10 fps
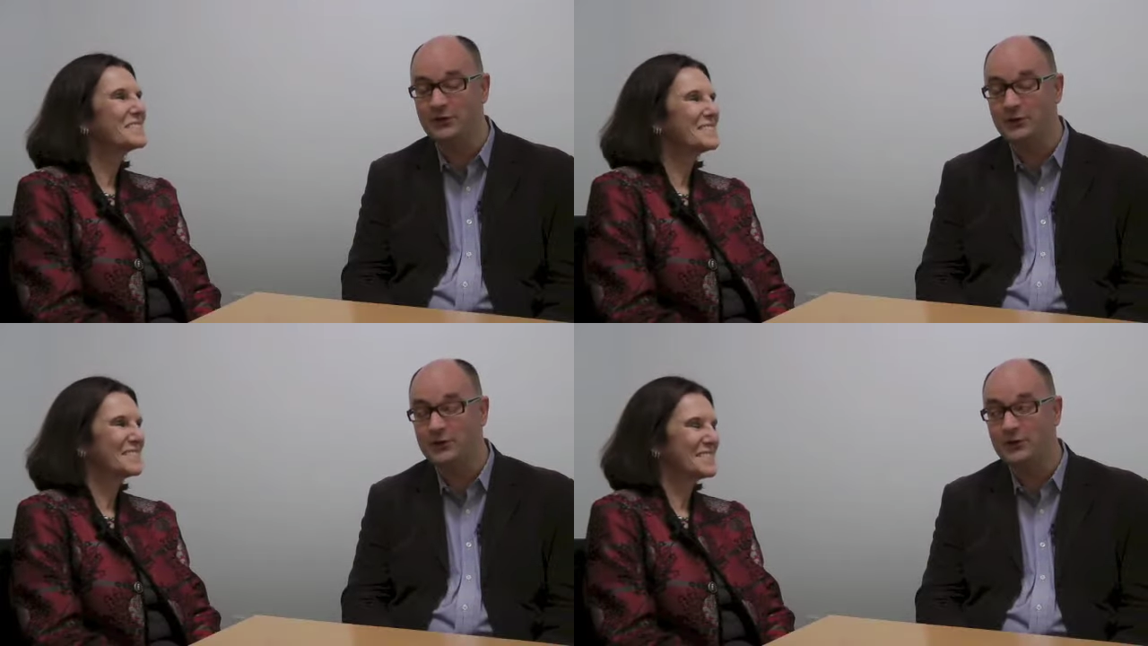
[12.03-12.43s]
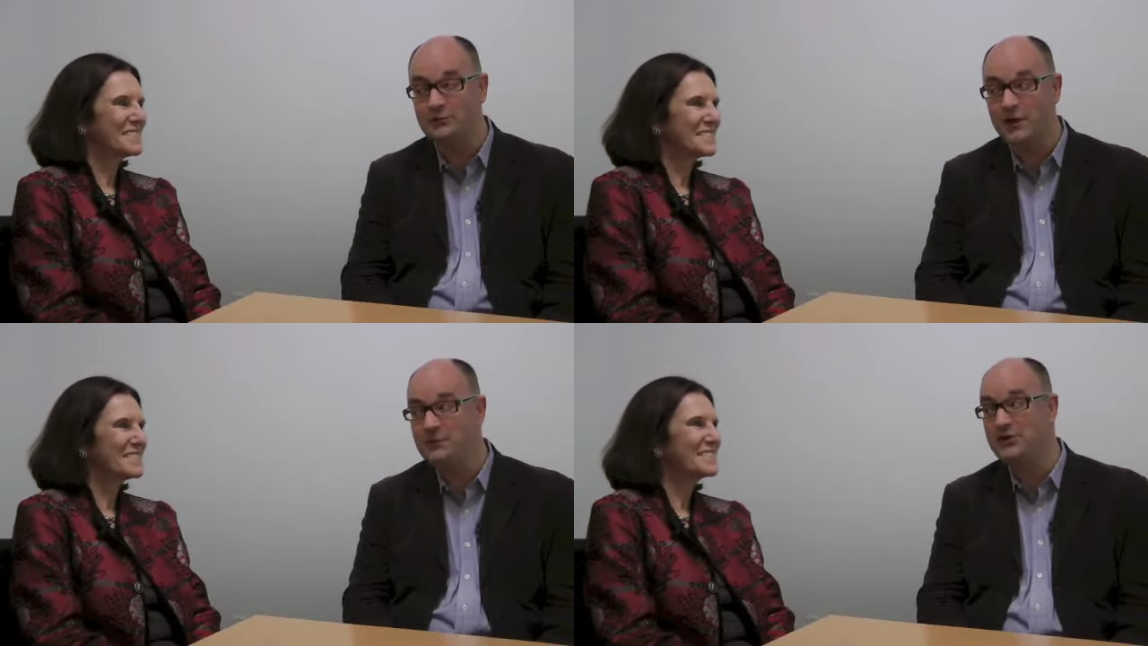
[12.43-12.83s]

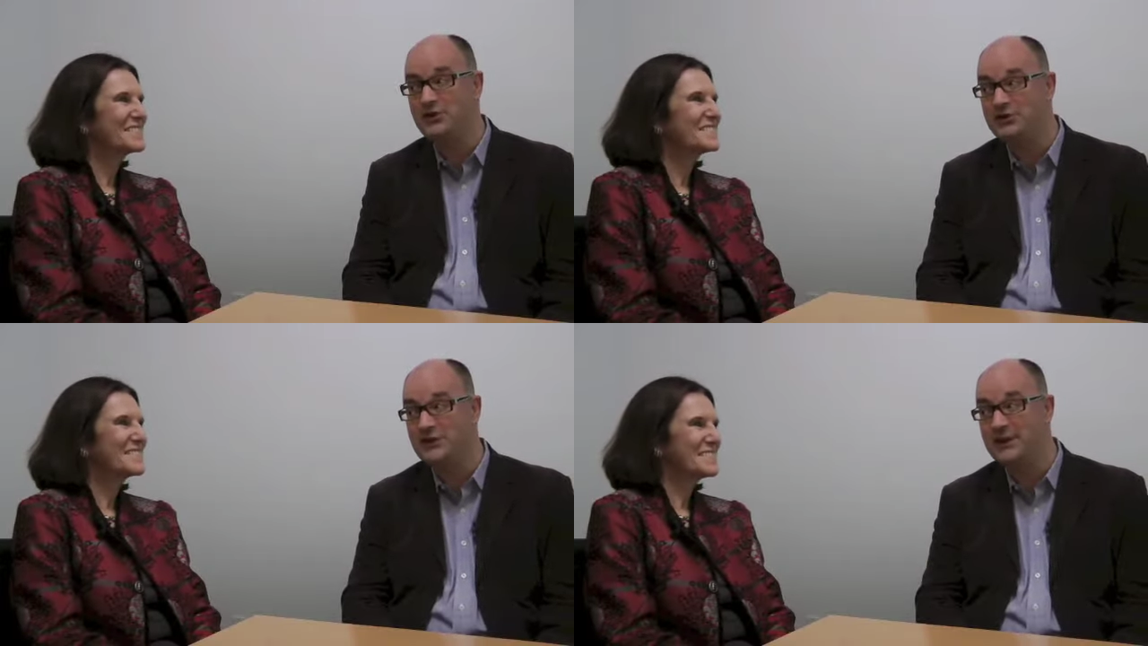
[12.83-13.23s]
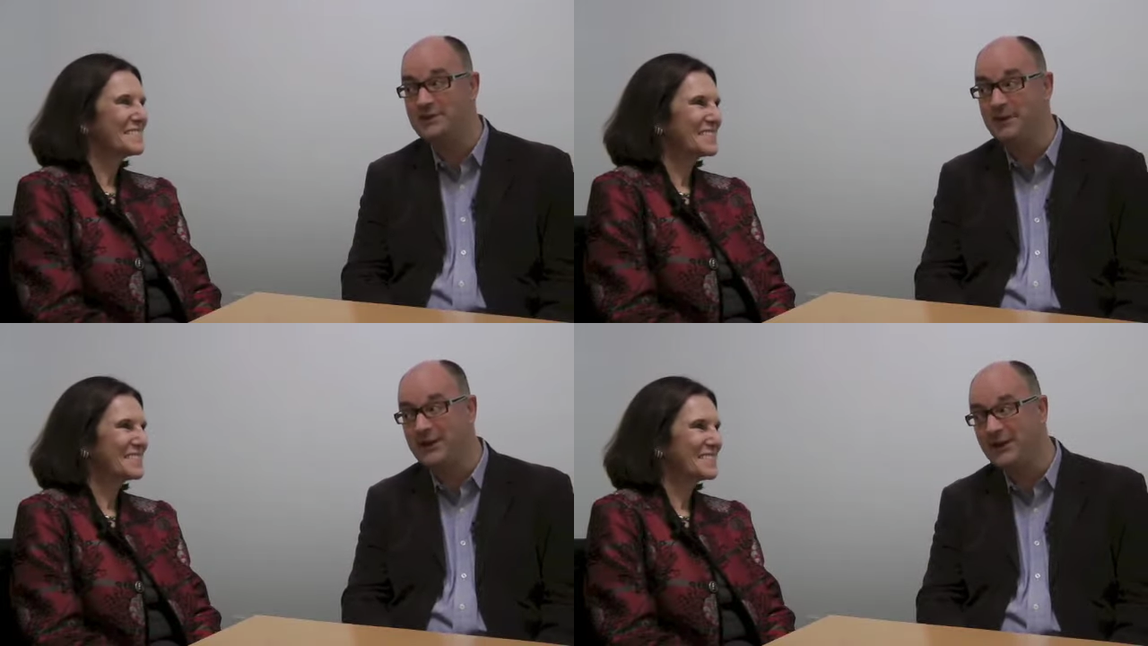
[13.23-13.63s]
Speaker 1: or maybe I should say
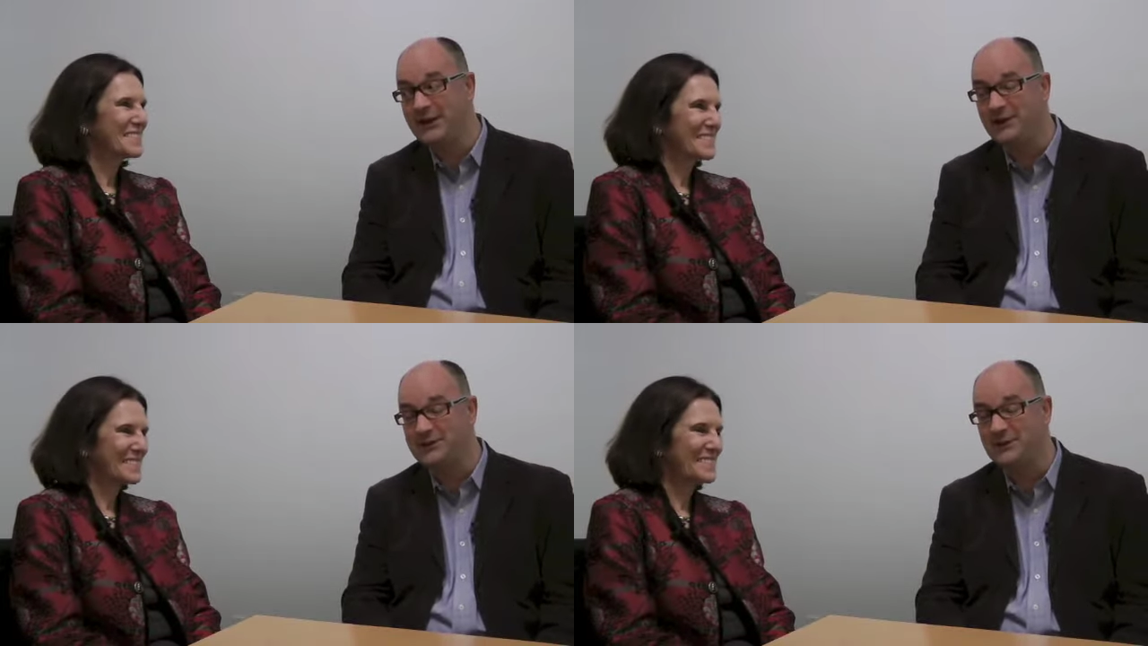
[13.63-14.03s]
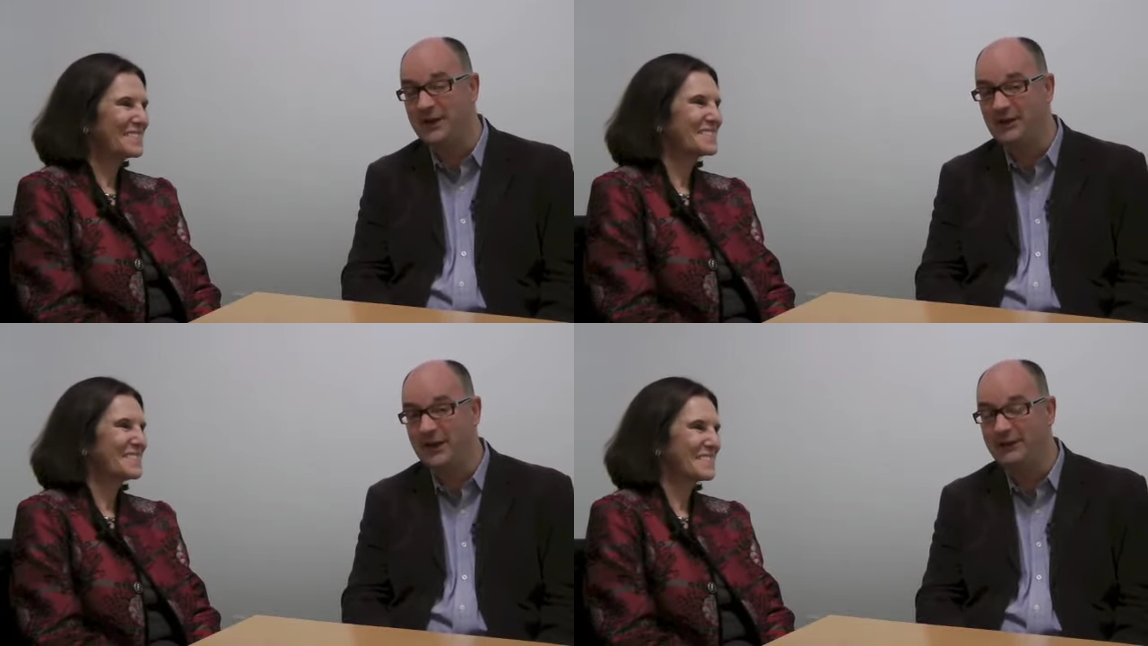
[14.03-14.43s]
the PR Council
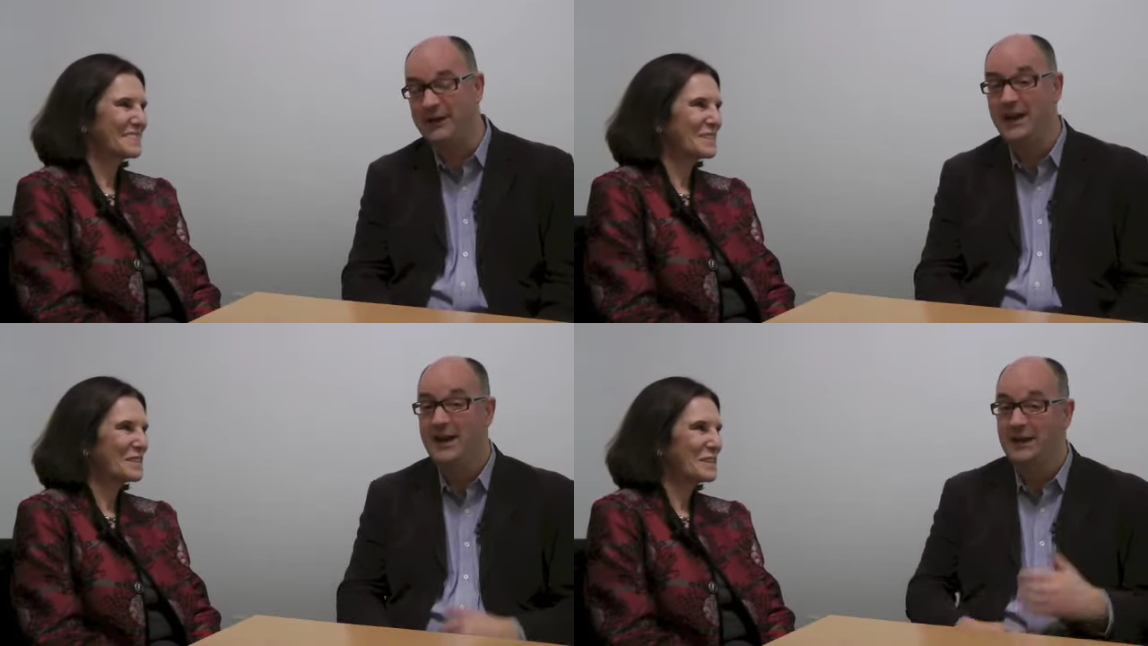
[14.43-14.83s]
now, Kathy.